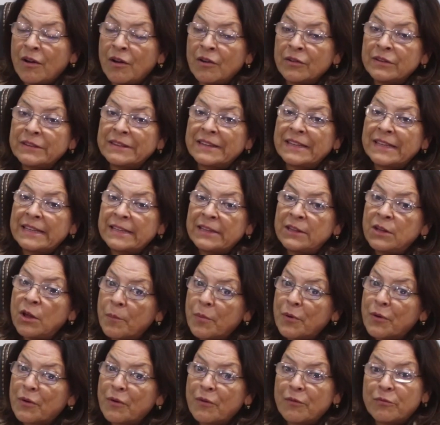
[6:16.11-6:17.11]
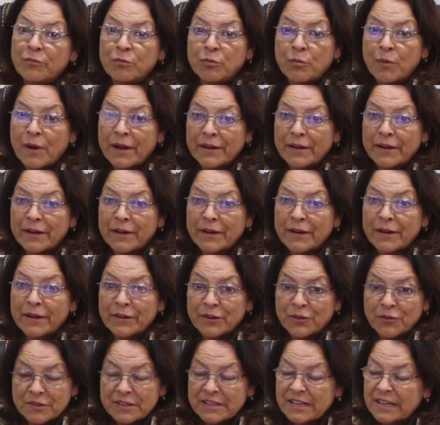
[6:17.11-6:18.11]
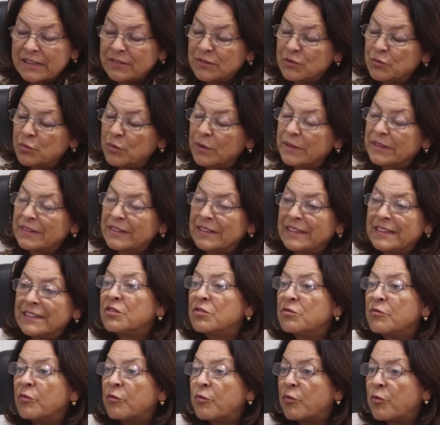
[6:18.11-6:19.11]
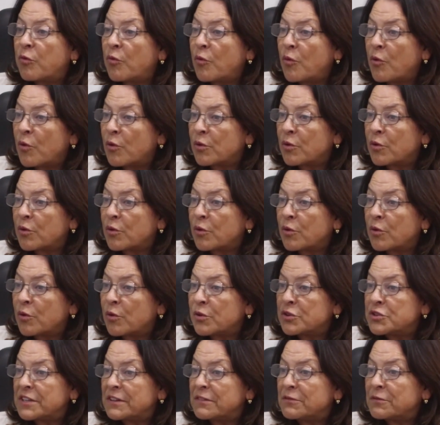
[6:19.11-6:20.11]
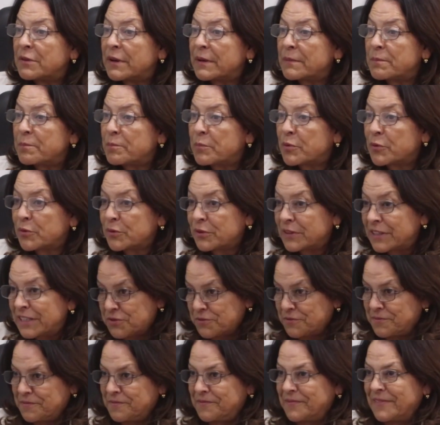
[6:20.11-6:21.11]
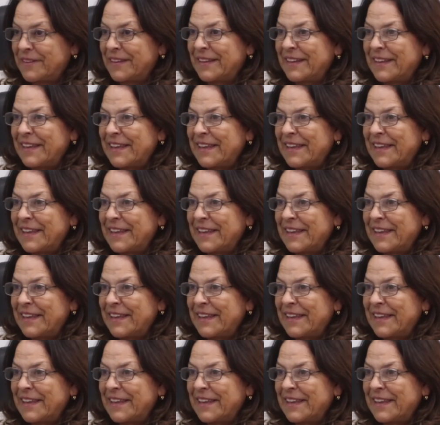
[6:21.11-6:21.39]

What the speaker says: on the number of 124 children per teacher.